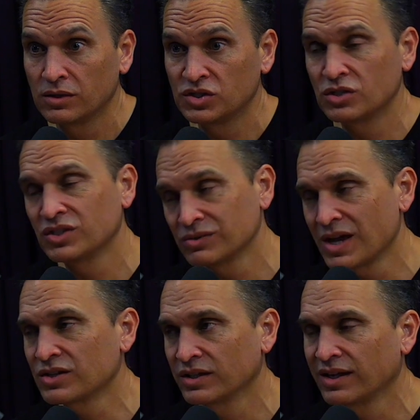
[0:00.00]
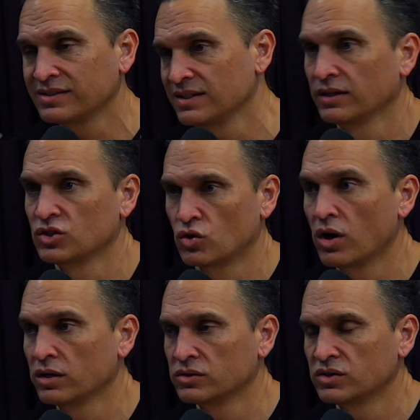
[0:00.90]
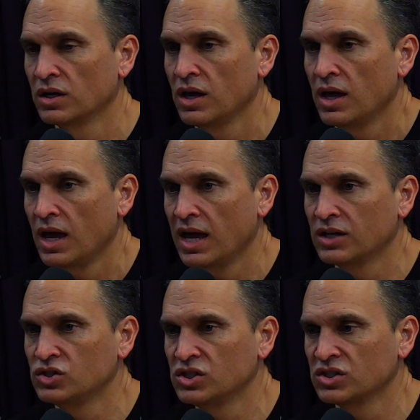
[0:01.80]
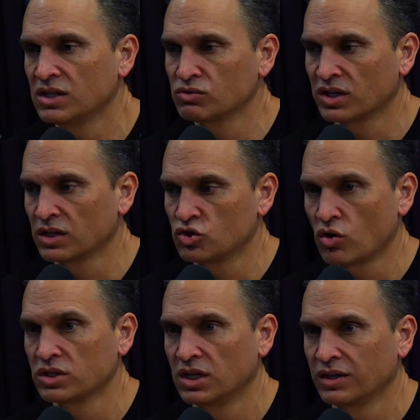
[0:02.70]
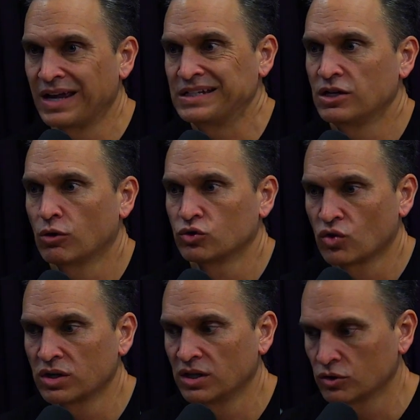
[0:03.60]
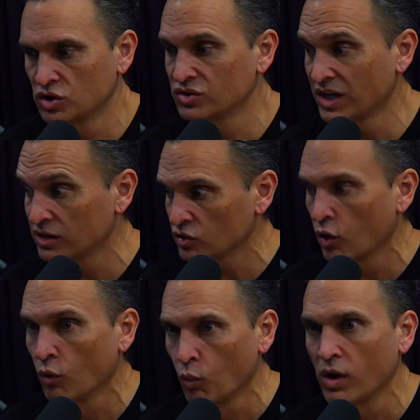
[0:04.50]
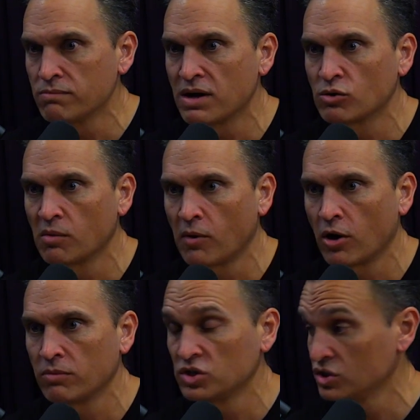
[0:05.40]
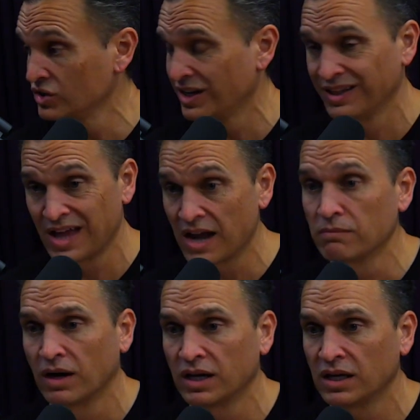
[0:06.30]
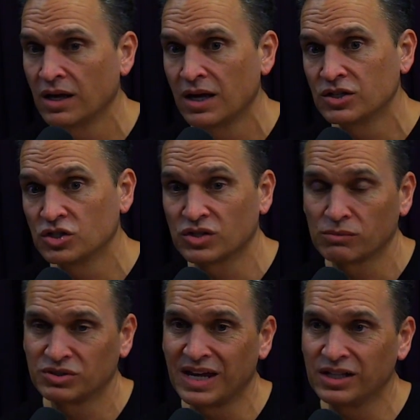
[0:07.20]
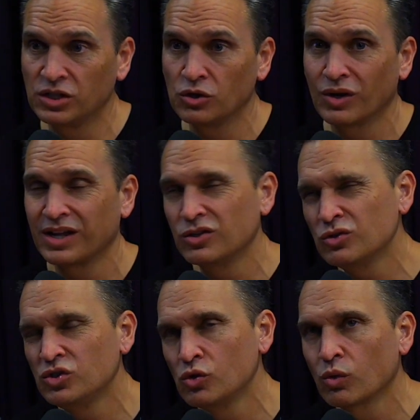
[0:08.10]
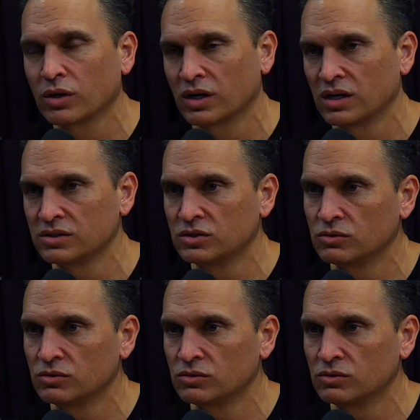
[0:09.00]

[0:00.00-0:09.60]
She goes, he was actually like selling drugs. And she said he was like a 19-year-old drug dealer. She's had his own 1-bedroom apartment. She goes, he had a lot of money. She goes, and I was dating you, and I knew you weren't going to